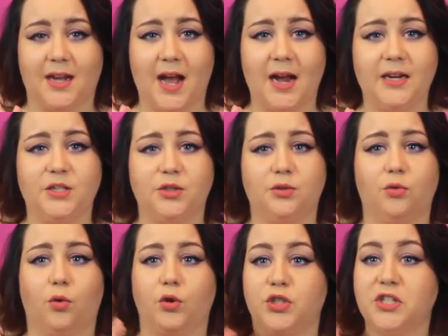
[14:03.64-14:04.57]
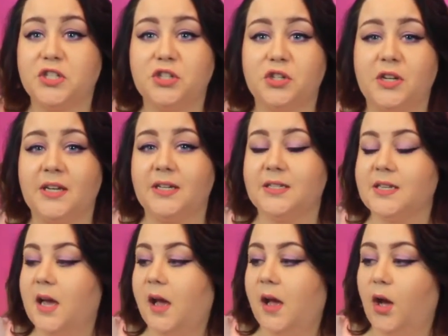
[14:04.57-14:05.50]
like I do, or just your
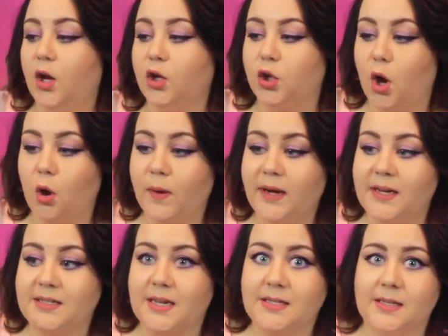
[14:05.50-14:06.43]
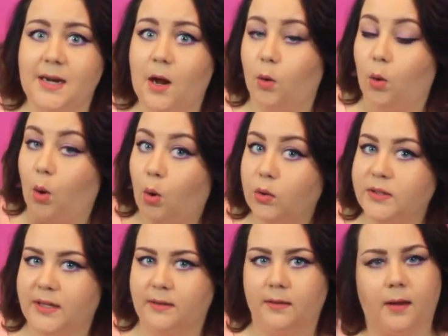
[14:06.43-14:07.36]
keys, go in and test it out.
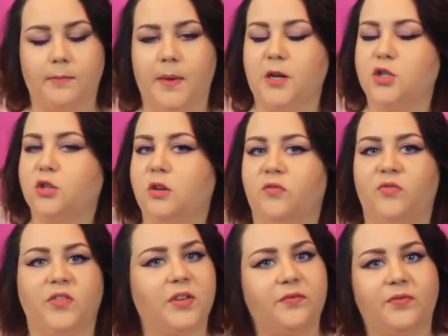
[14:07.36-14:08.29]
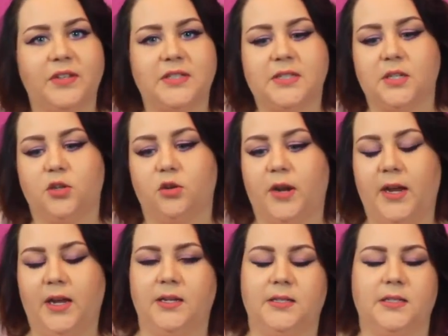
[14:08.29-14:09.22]
Hold it, like, make sure it fits in your
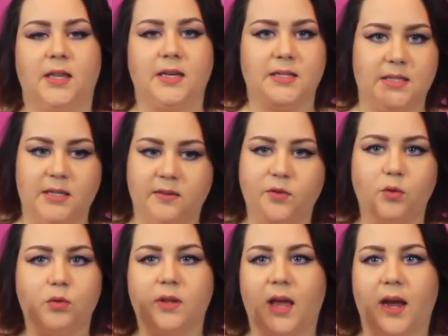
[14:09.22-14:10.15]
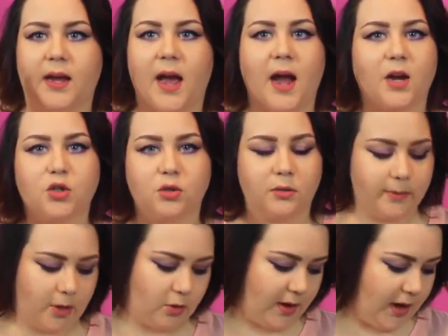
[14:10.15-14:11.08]
hand, and like see if you would like actually
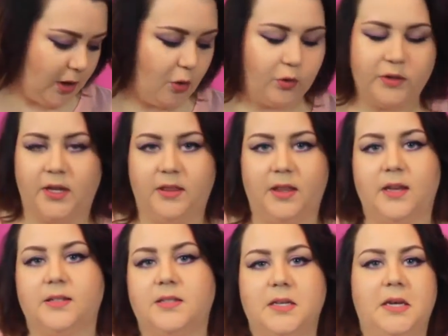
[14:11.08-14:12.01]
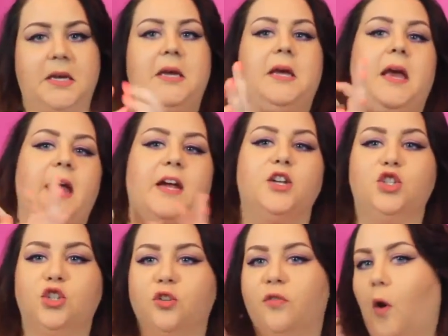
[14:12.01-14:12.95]
be okay holding this
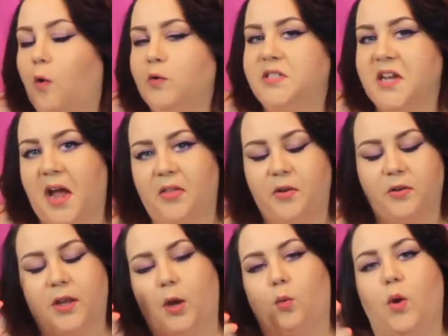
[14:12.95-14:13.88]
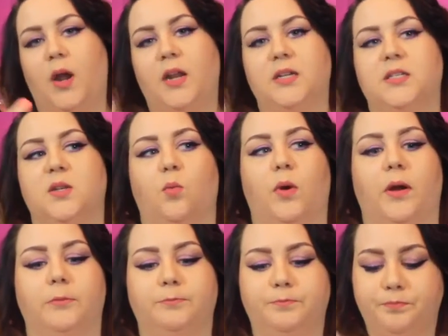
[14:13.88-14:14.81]
and your phone together and like running
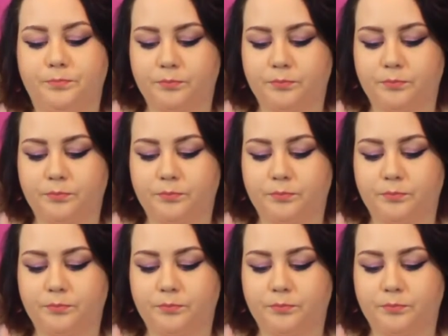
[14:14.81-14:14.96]
somewhere.